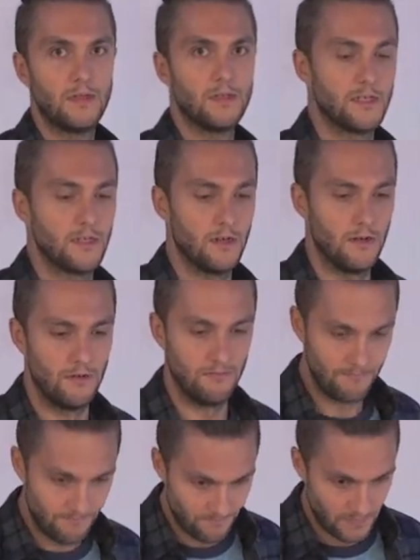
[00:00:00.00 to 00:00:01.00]

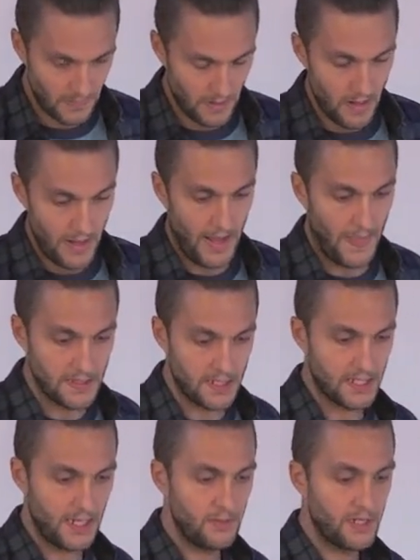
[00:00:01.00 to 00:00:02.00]
So, and at the
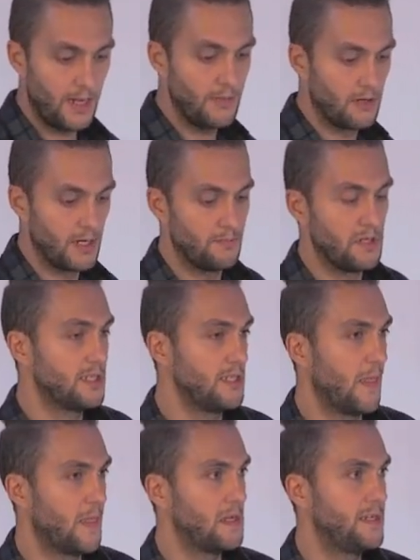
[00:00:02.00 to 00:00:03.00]
same time, you can perceive the